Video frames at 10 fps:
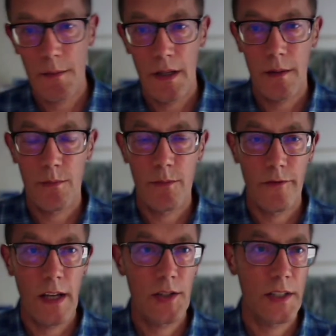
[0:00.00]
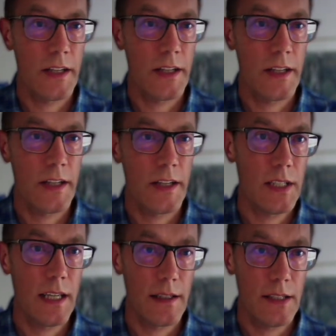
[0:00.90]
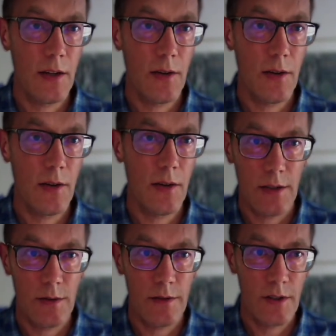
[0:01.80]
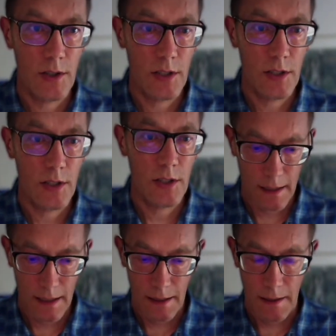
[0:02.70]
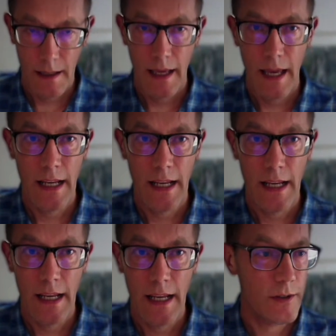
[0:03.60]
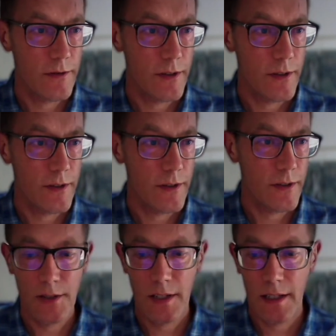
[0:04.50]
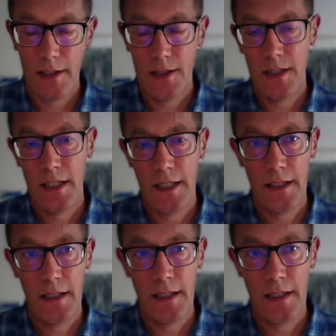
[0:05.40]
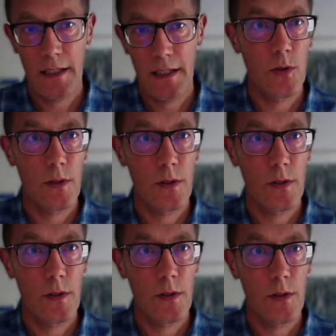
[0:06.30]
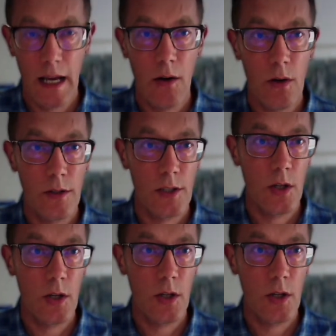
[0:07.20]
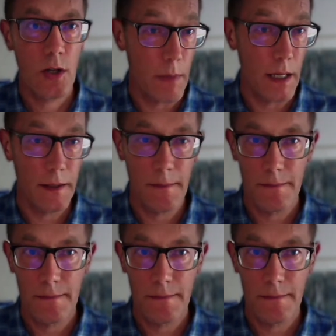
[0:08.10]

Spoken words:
a professor in anthropology at The Ohio State University, and I've worked with pastoralists in Cameroon and now also in Oman.